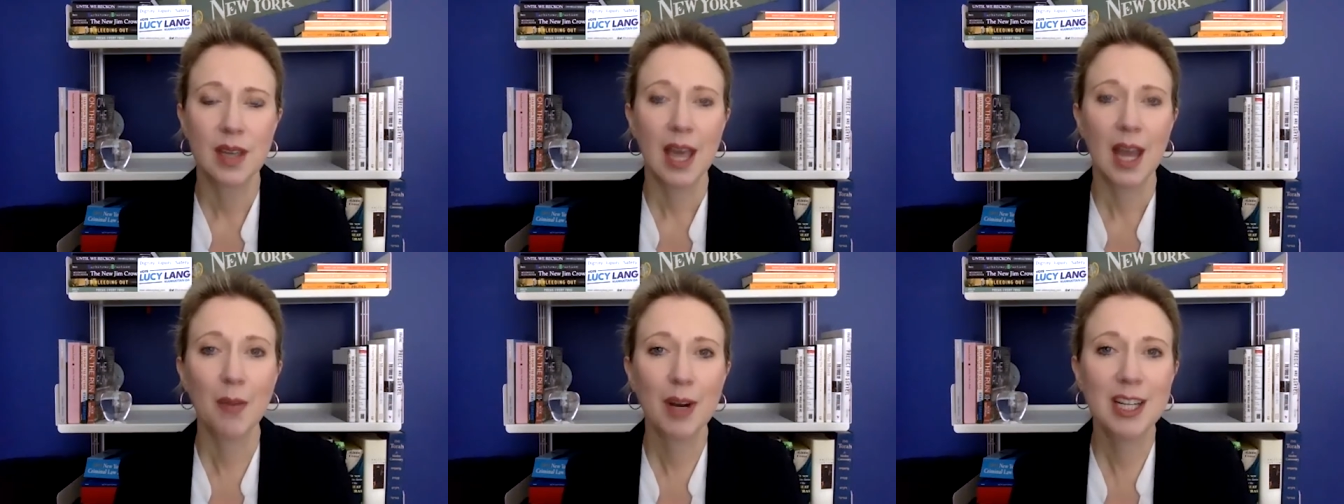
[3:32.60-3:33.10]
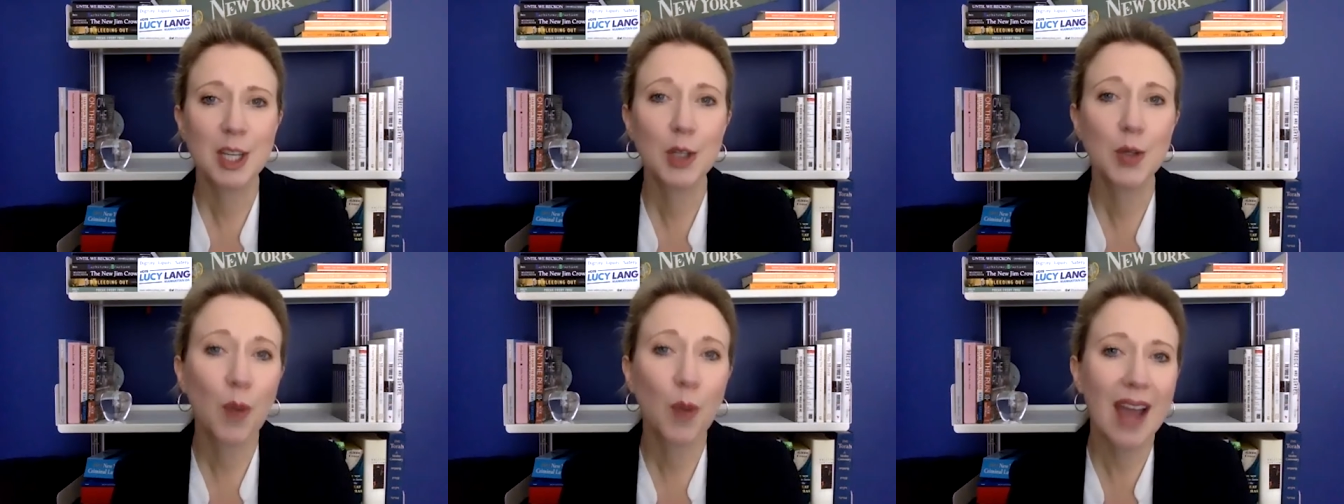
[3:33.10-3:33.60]
And I want to tell
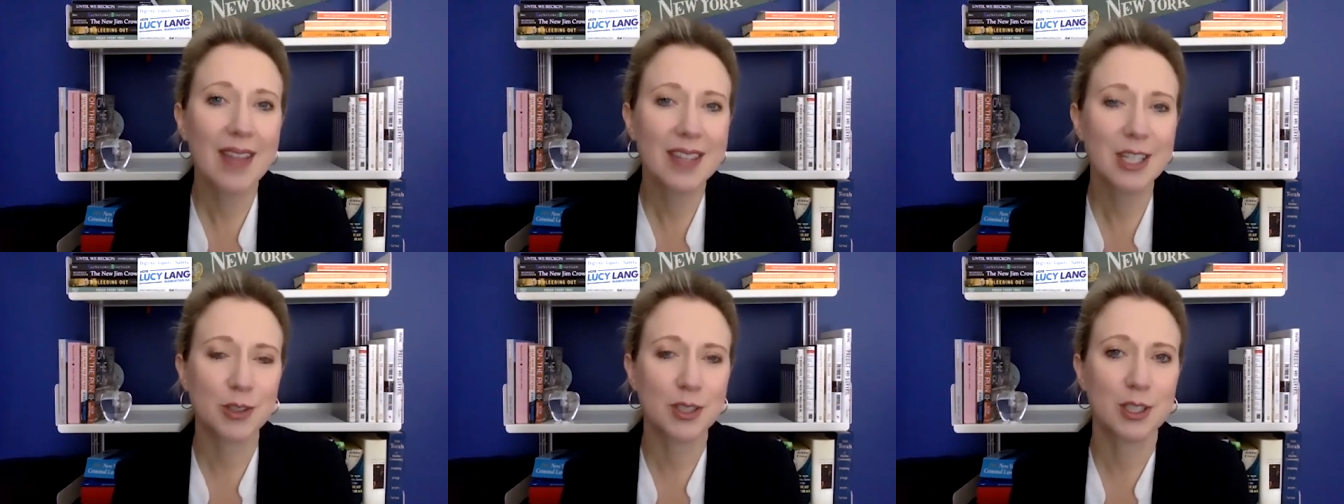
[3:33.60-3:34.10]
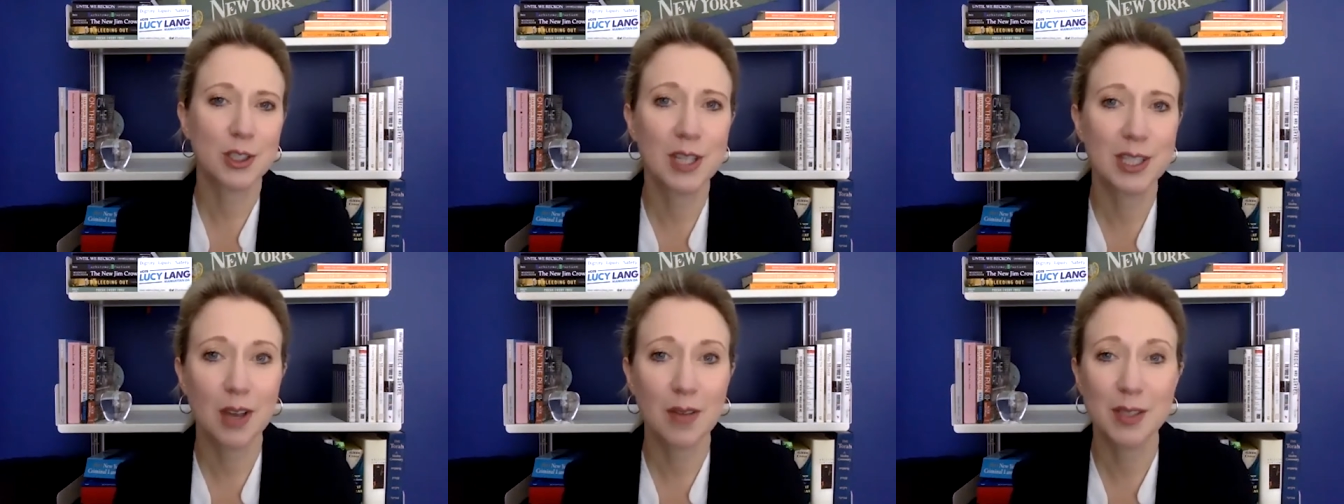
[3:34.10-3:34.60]
you why the district
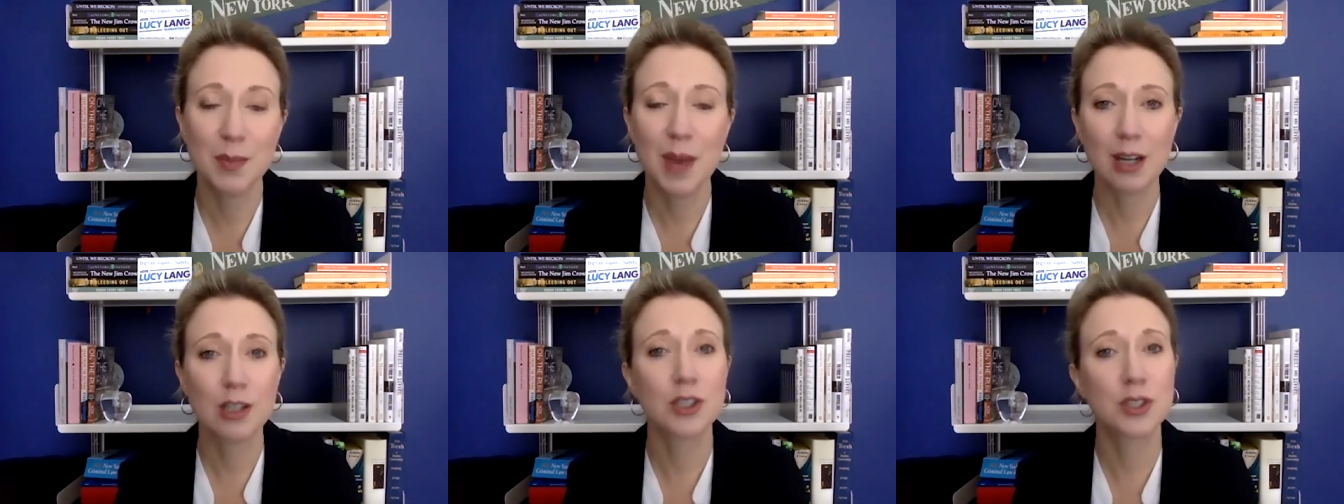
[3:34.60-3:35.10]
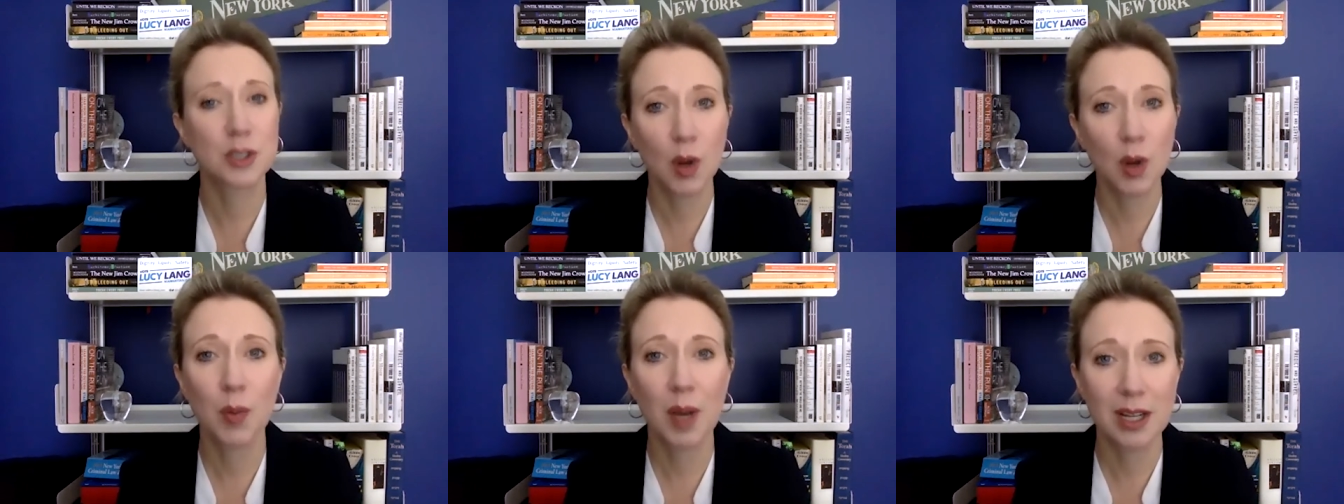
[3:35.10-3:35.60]
attorney's office matters
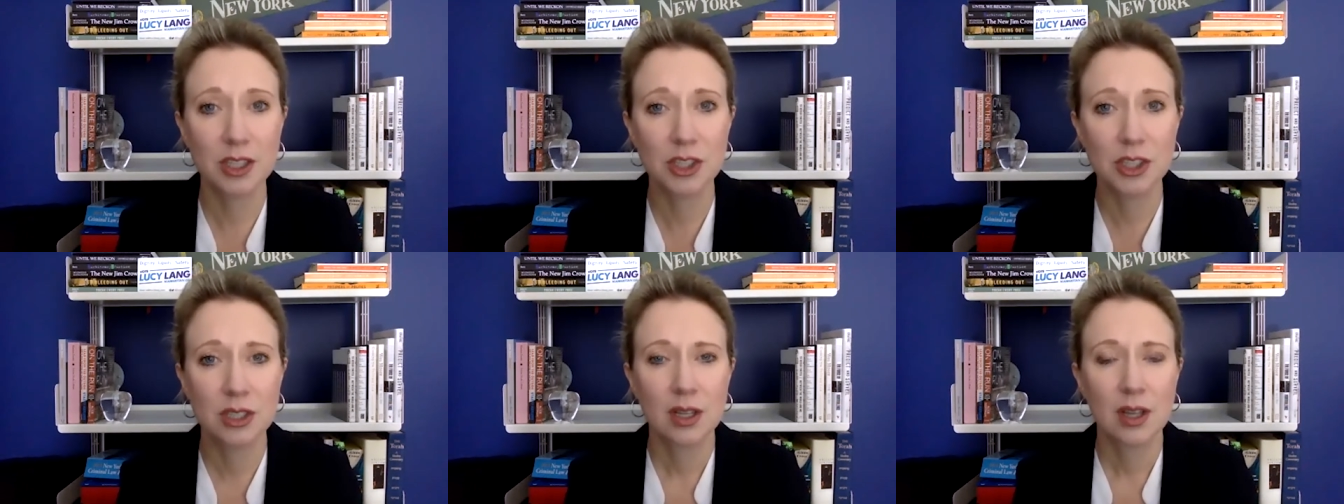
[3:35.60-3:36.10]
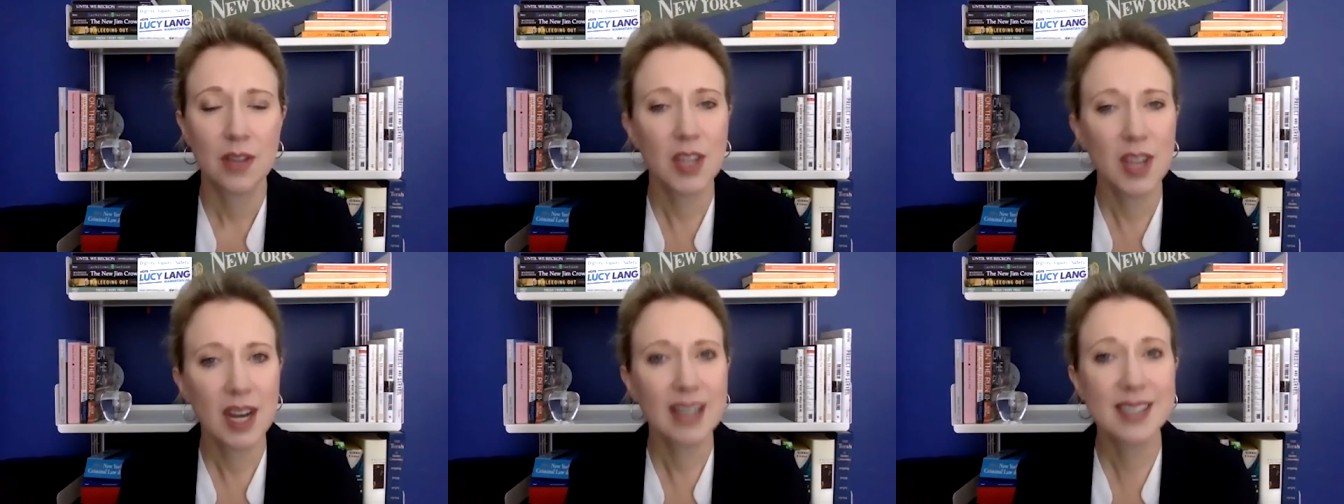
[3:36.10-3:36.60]
so much. The
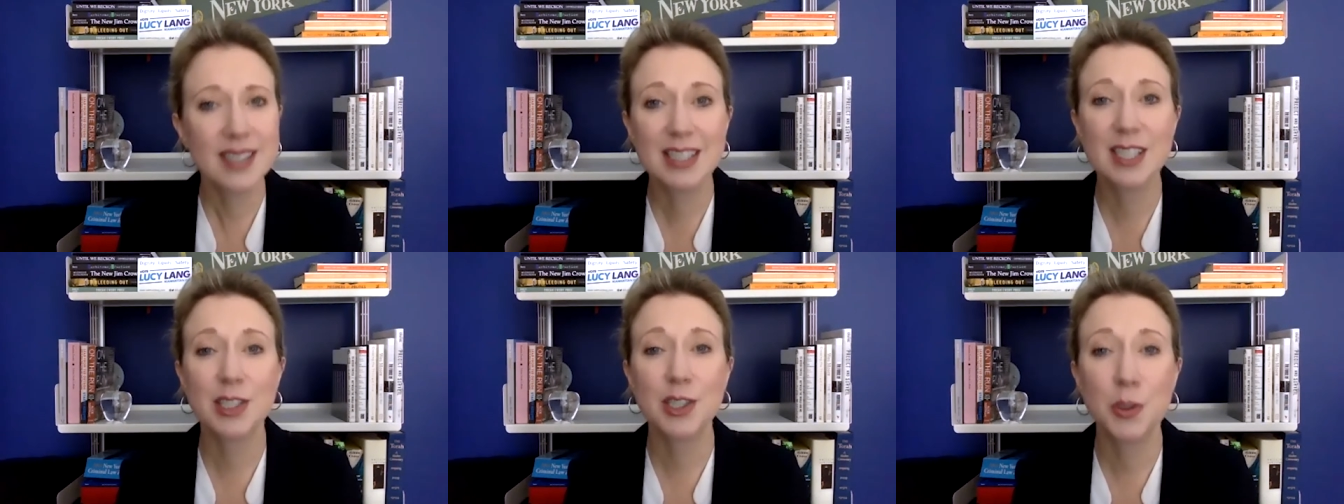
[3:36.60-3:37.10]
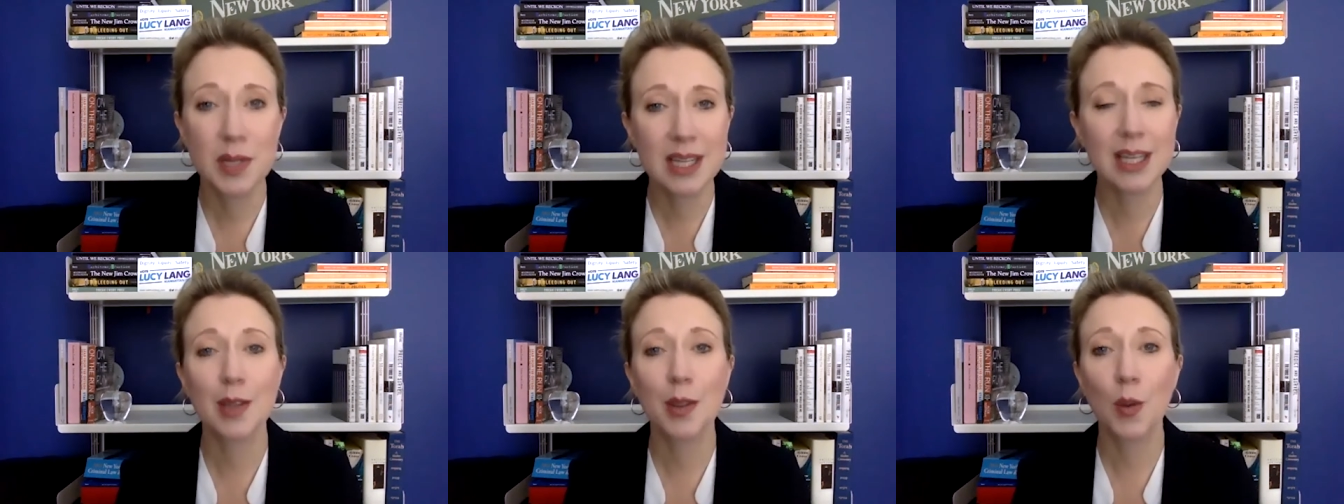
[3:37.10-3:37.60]
United States is
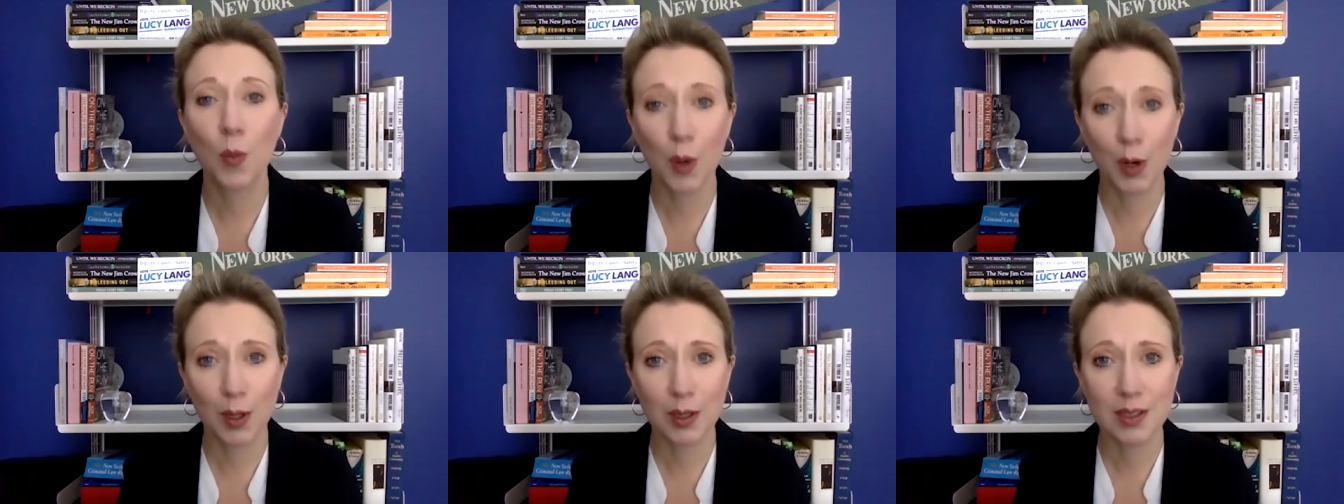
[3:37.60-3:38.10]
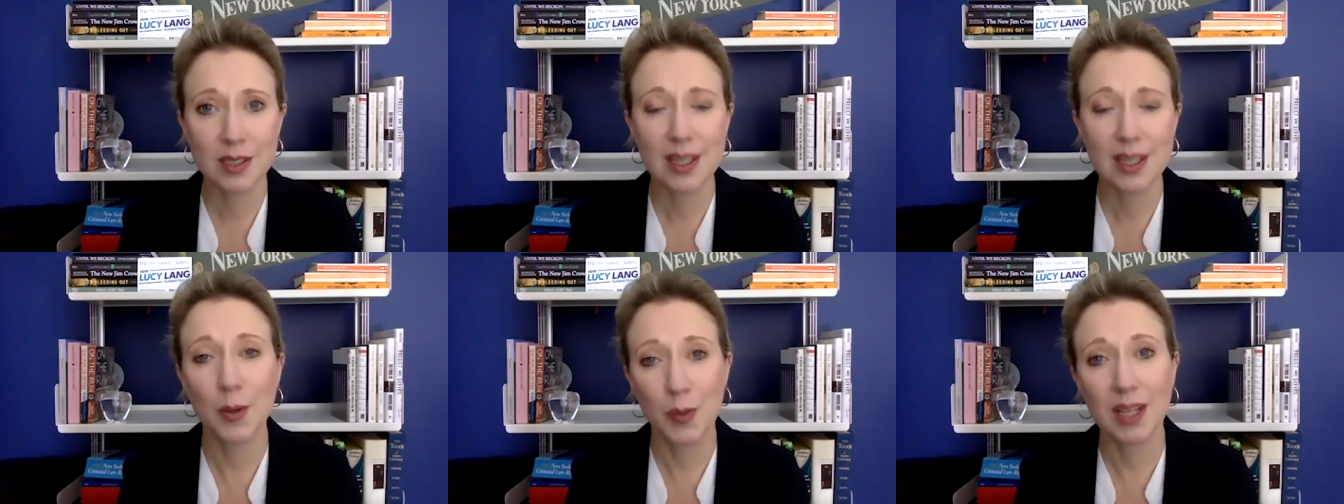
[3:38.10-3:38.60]
unique in the world
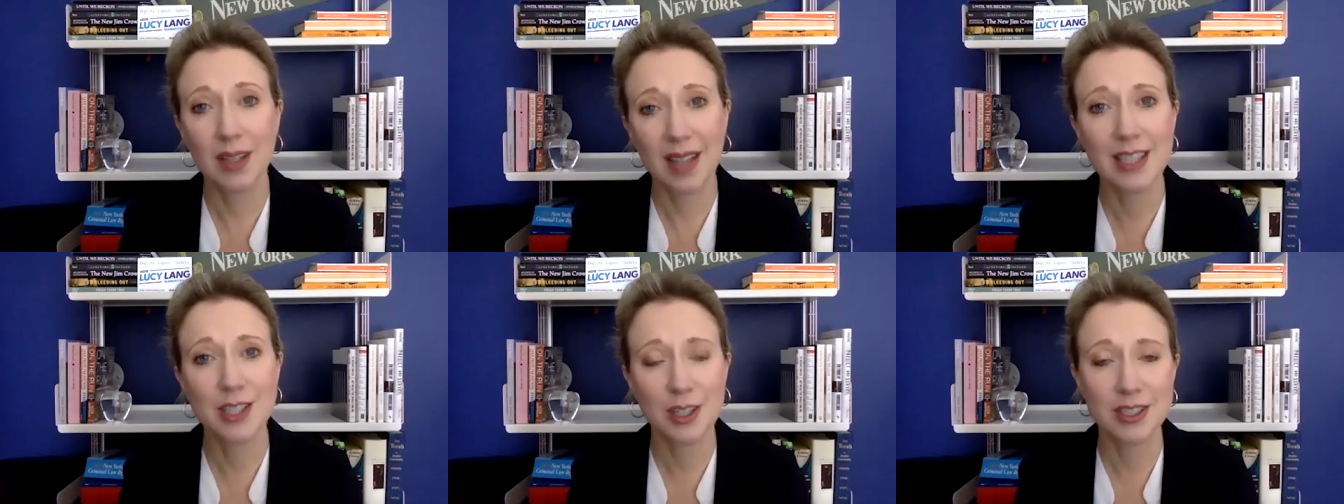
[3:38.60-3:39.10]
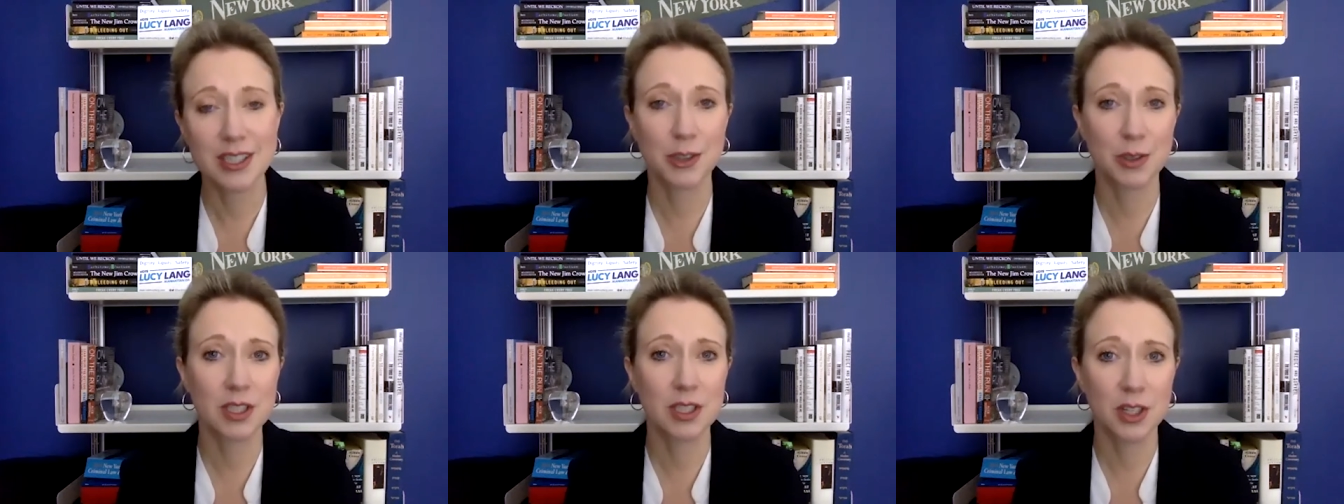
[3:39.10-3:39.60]
in that we elect our
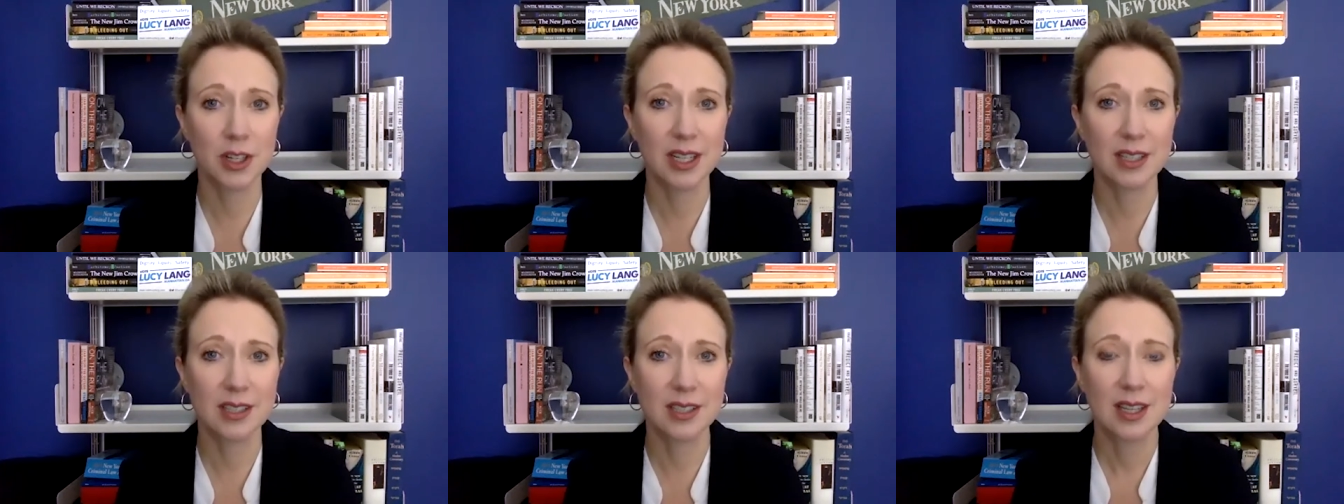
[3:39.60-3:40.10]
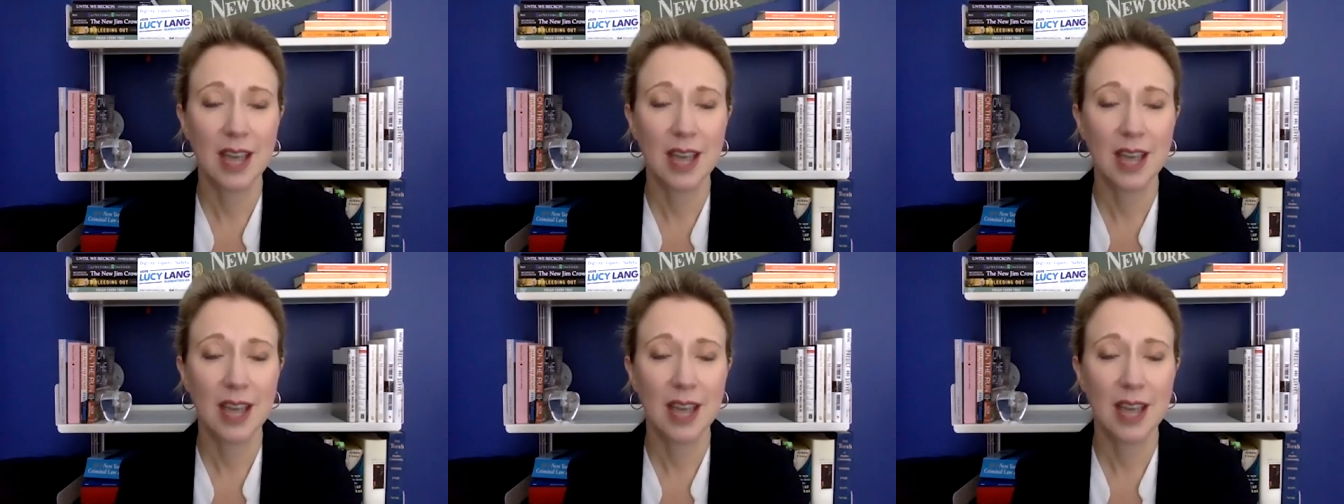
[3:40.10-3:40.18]
district attorneys.